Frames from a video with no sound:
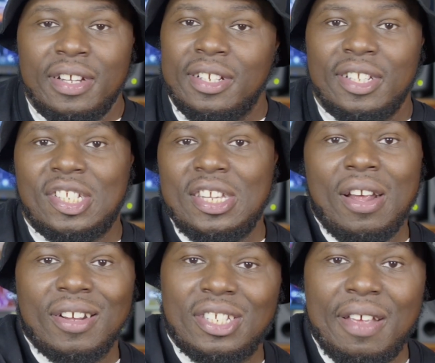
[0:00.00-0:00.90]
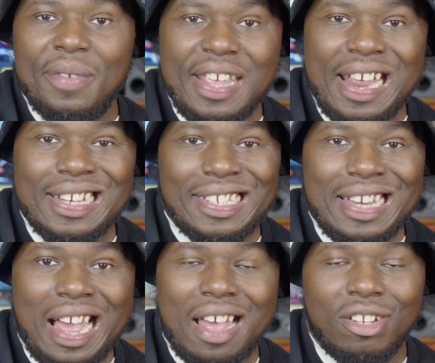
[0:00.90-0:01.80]
The CR78 is
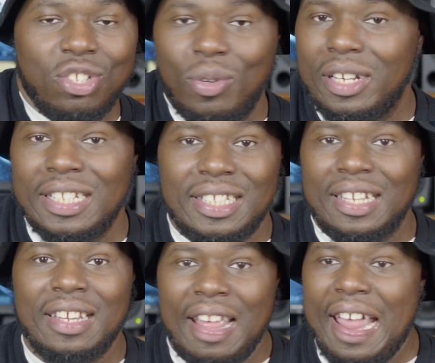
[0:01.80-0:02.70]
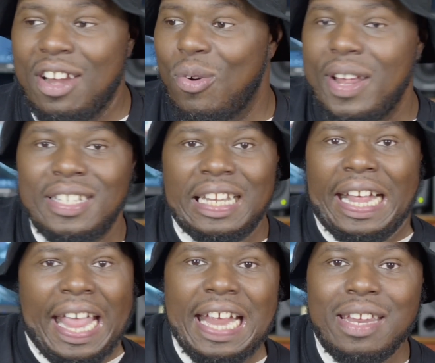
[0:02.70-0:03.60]
not. So it is 808 is
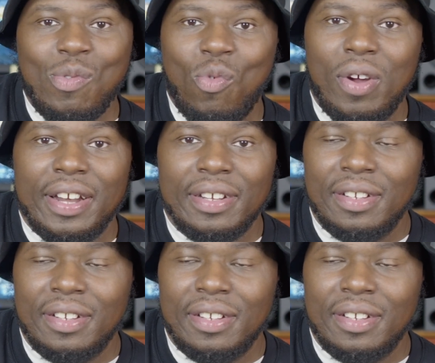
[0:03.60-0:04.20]
like 81.